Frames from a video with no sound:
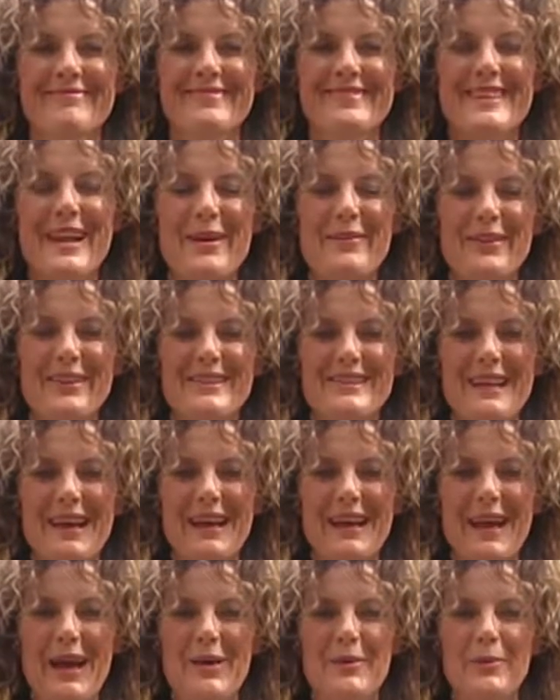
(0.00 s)
Namaste
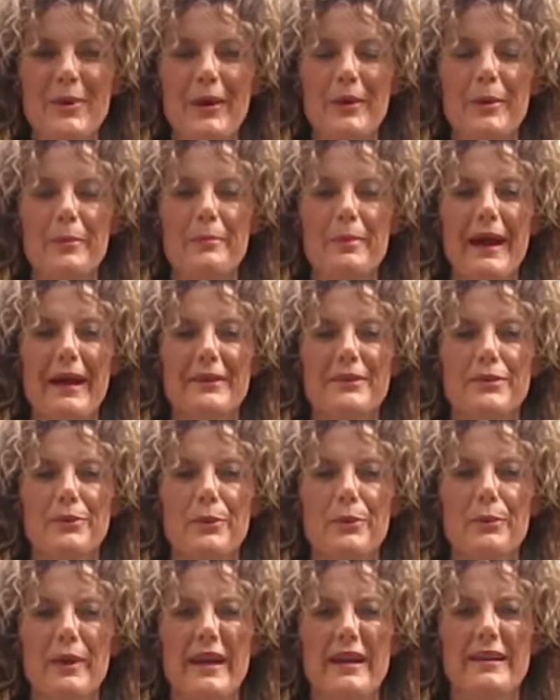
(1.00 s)
and welcome back
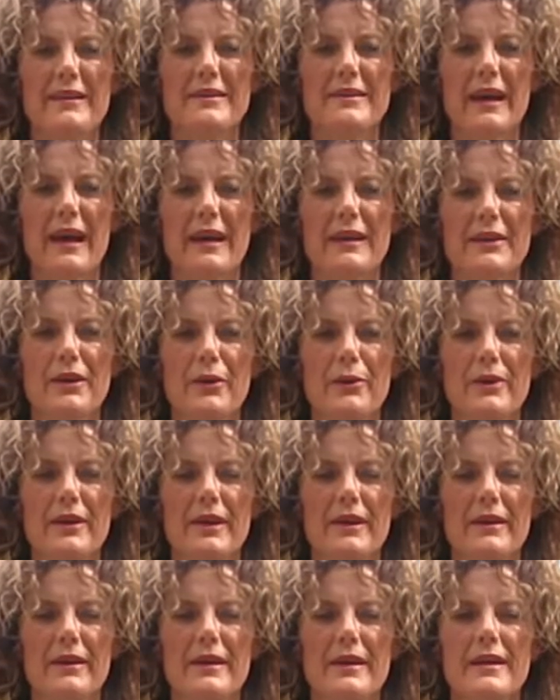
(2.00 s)
to Awakened Heart
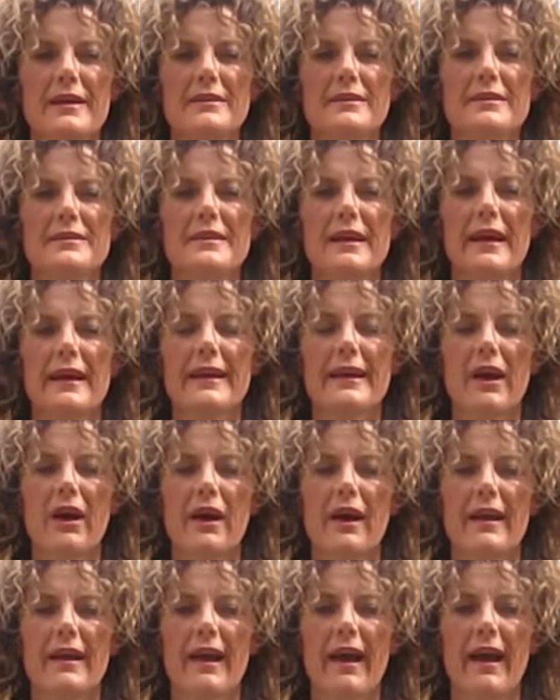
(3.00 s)
Yoga. Today
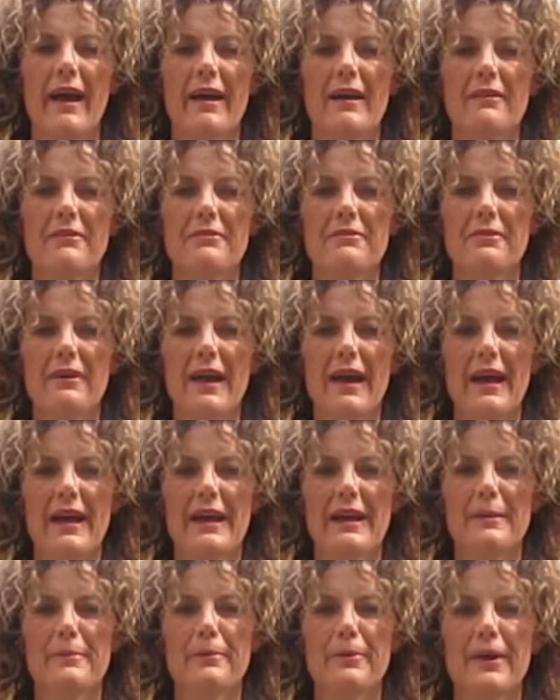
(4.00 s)
I have
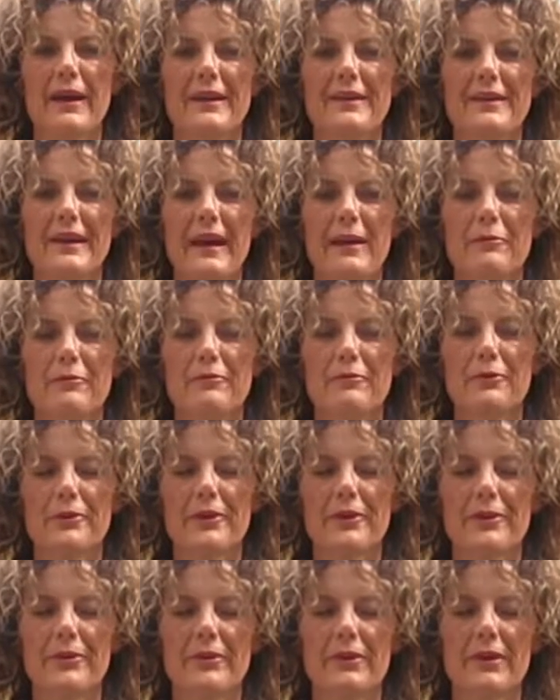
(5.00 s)
a pranayama for
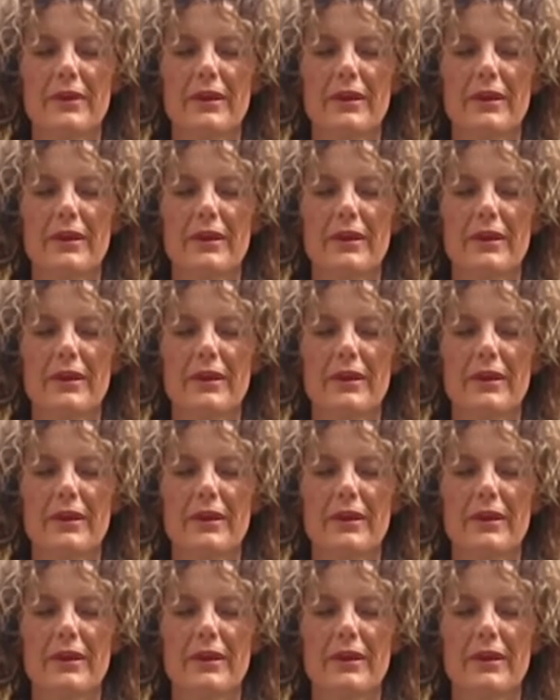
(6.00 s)
you.